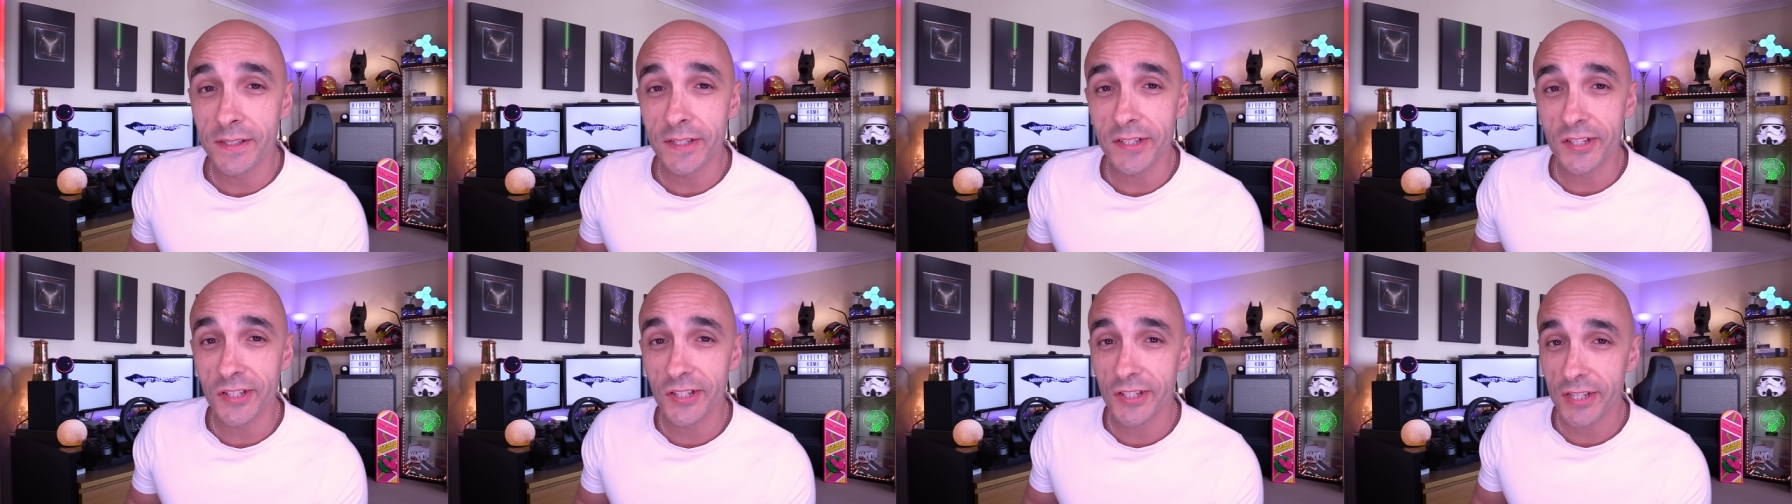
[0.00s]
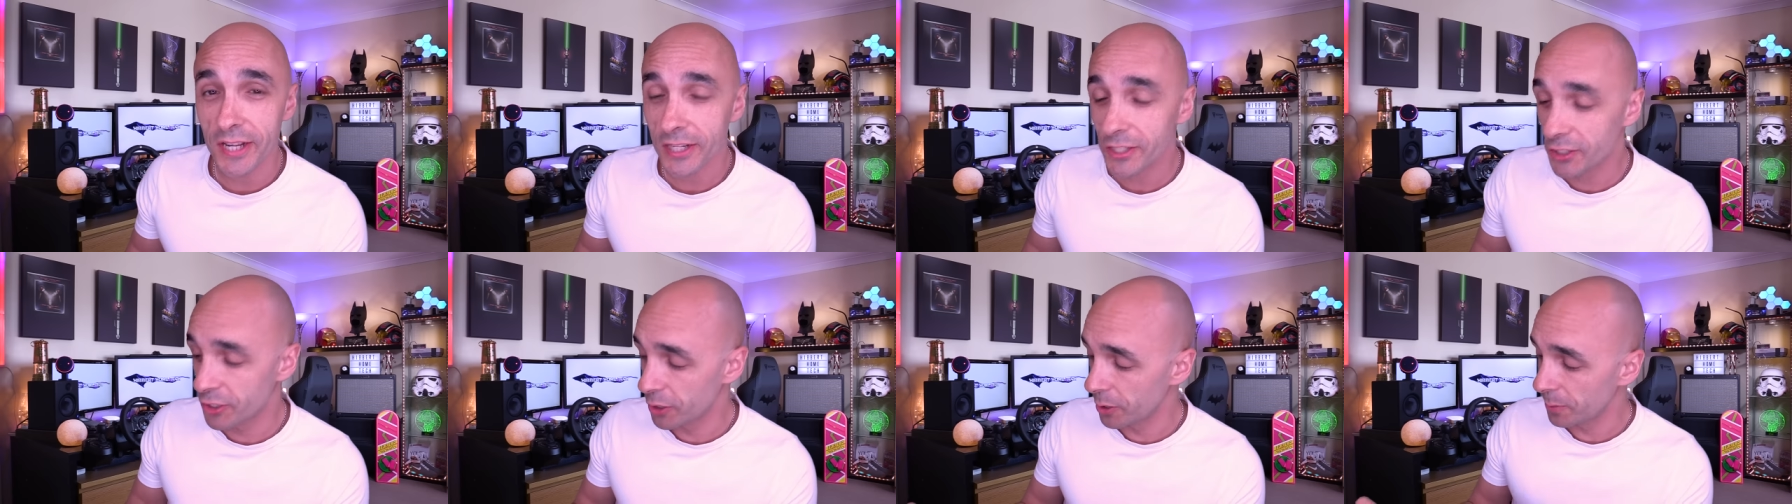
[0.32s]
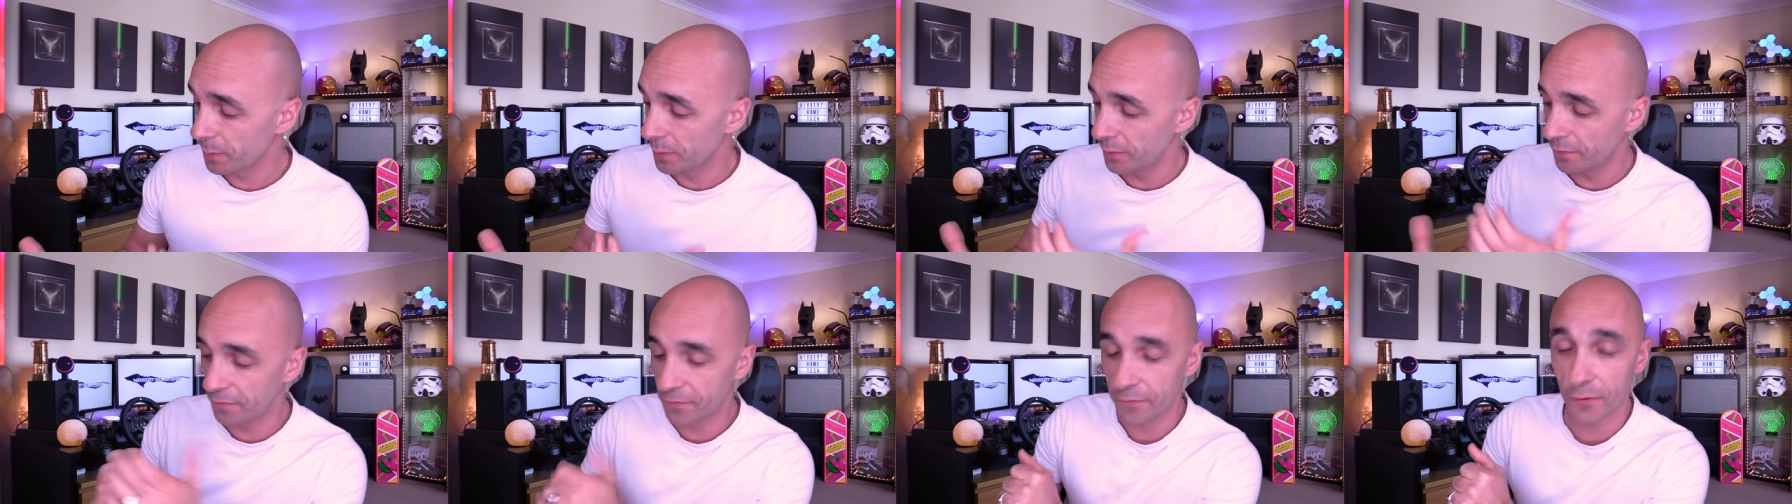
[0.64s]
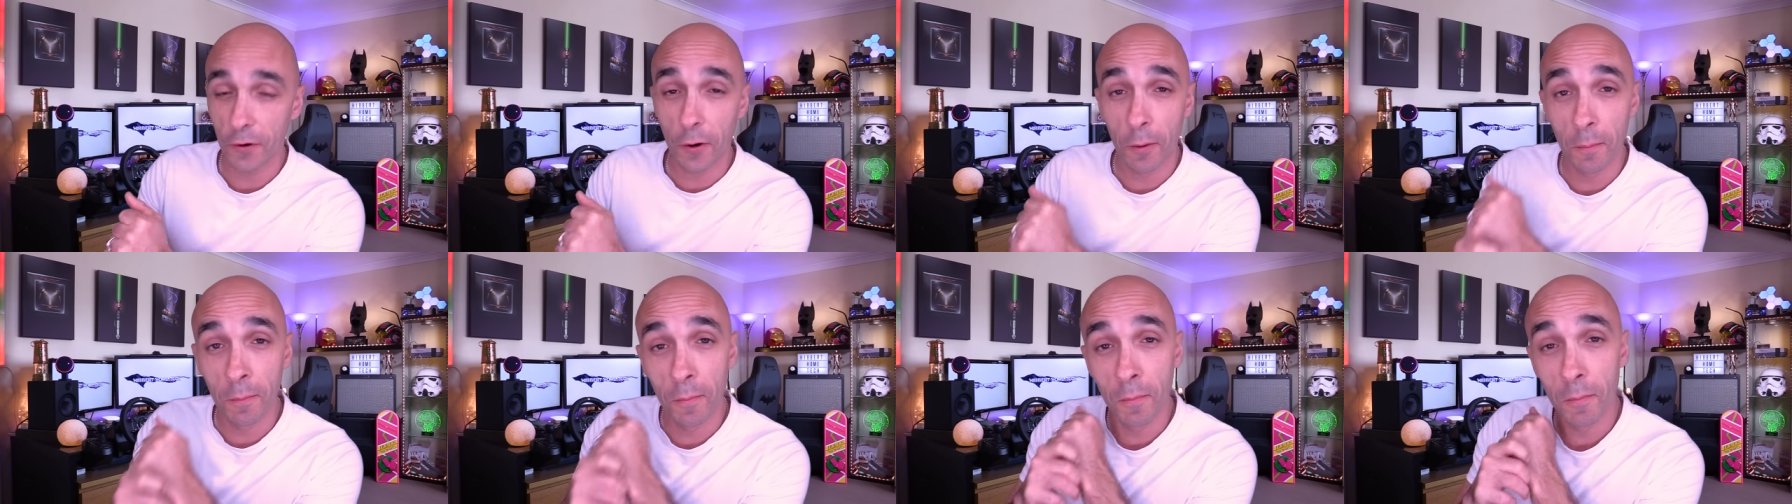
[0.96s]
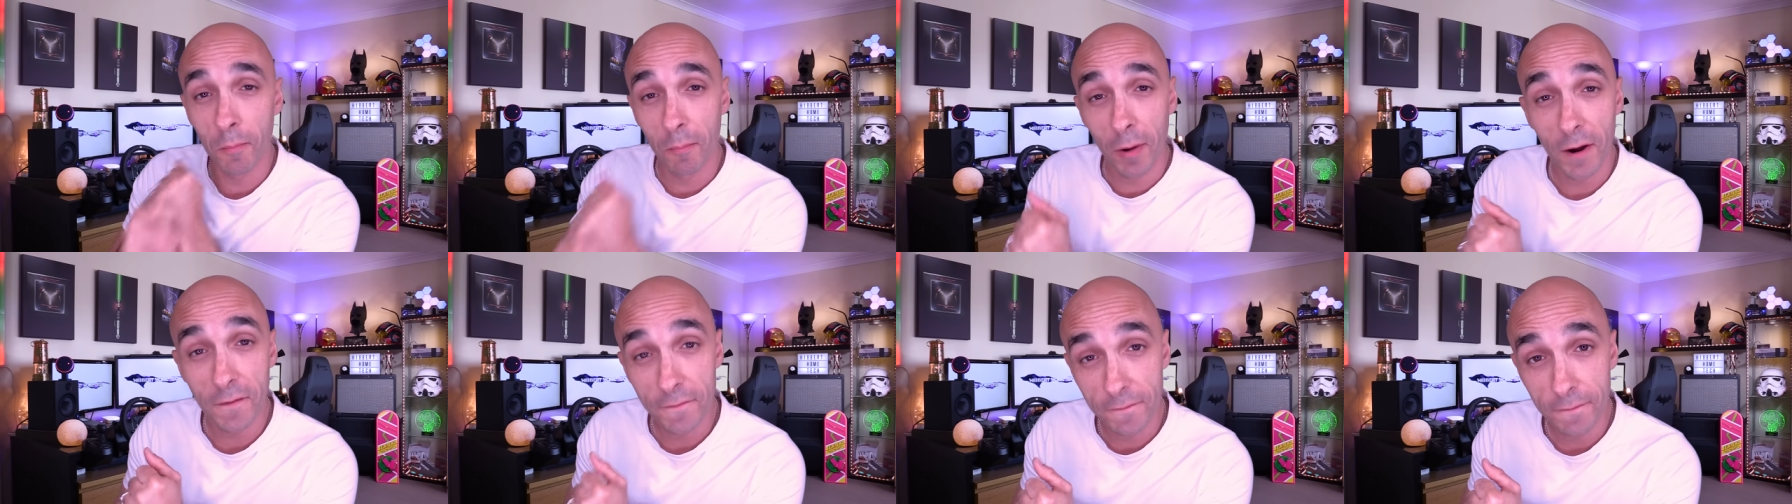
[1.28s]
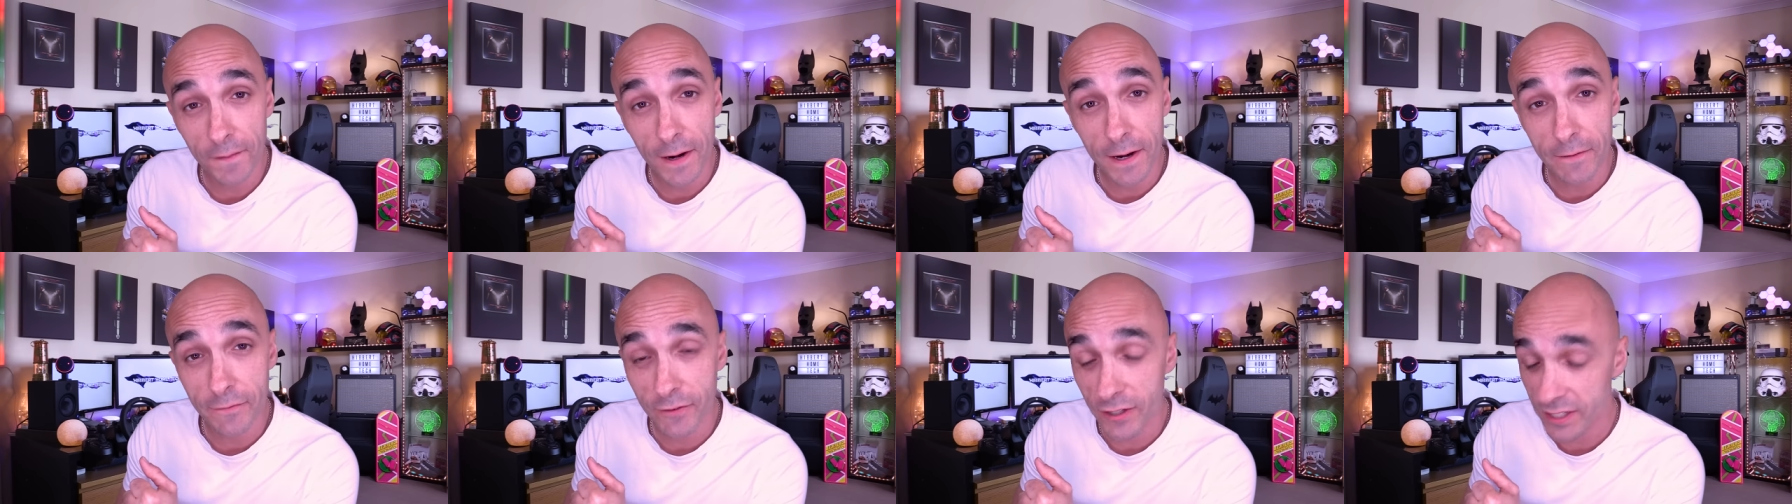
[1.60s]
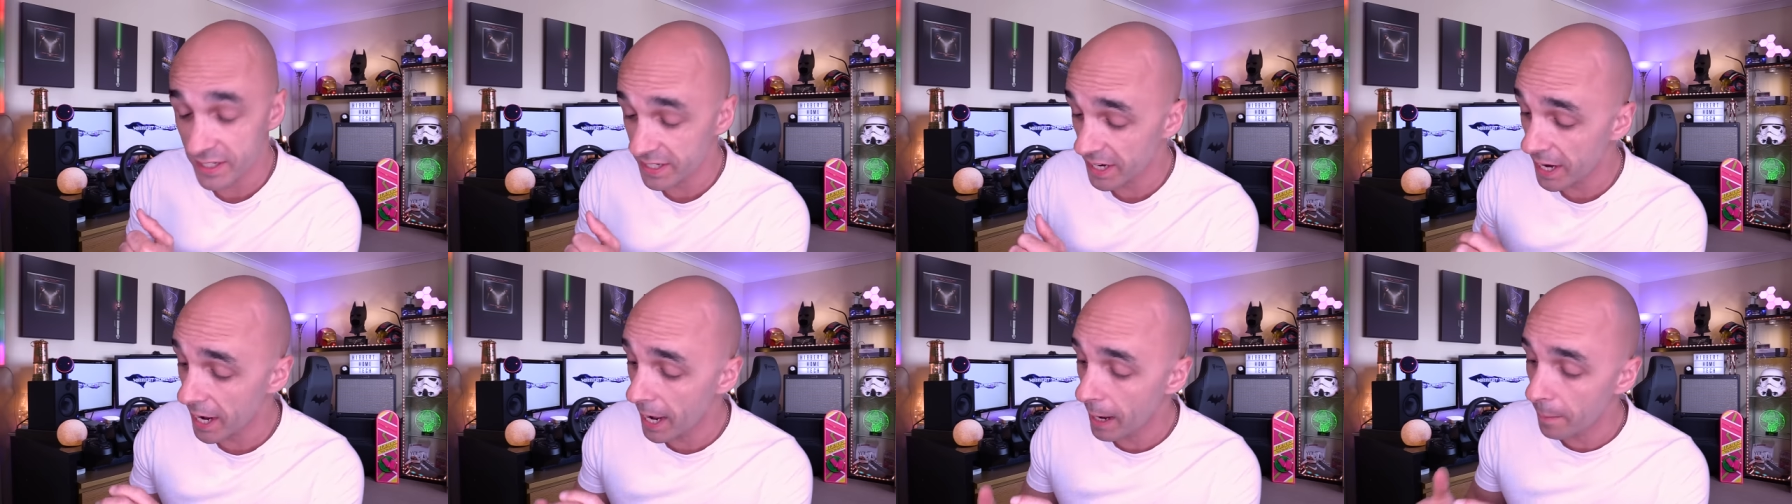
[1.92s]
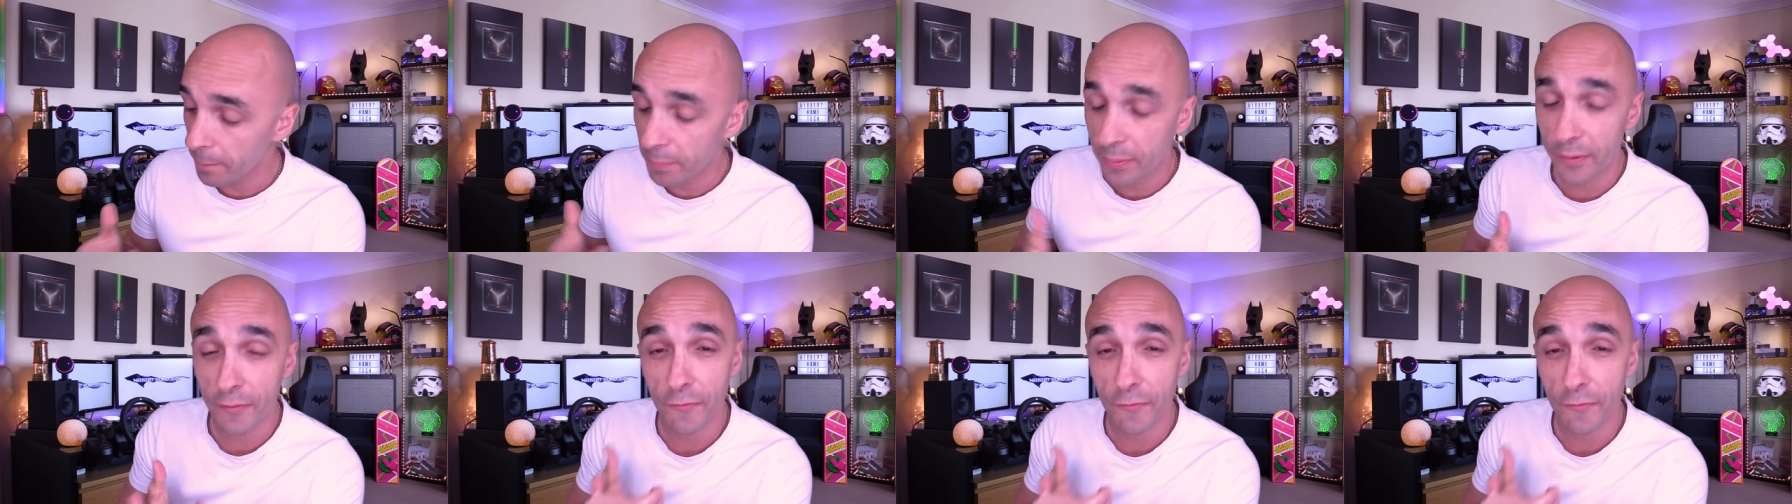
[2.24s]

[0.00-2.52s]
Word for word: this setup from my favourite app